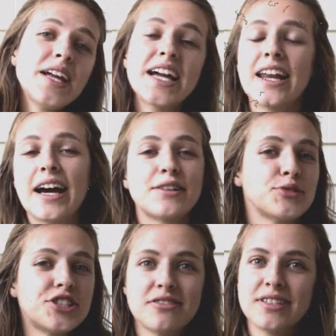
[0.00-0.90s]
and I would
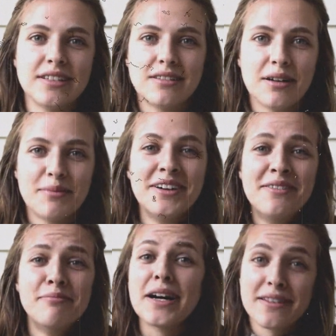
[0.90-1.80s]
just eat them
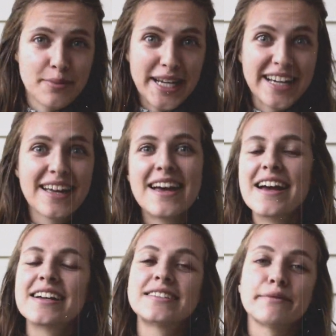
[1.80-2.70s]
by the bag
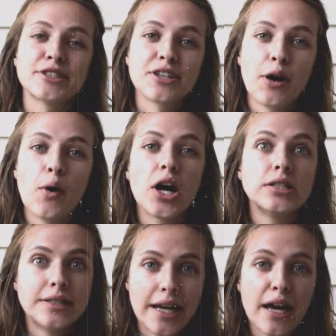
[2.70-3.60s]
because they were so
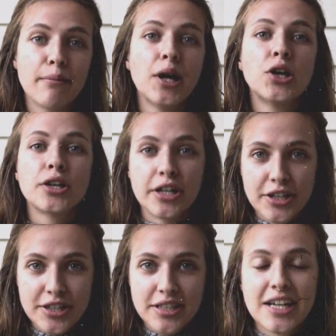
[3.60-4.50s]
damn
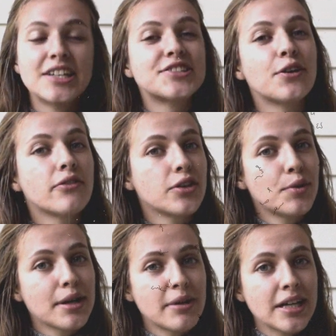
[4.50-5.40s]
good. So if you
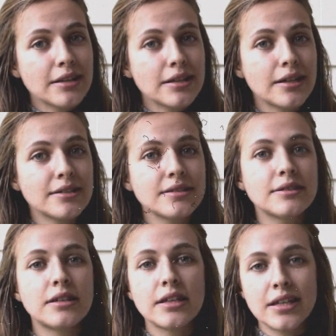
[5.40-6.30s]
want to make these,
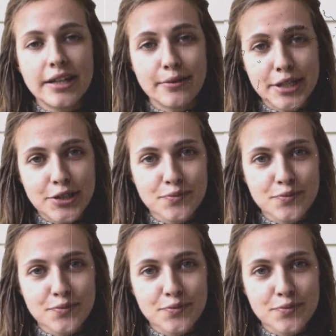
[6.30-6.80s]
here we go.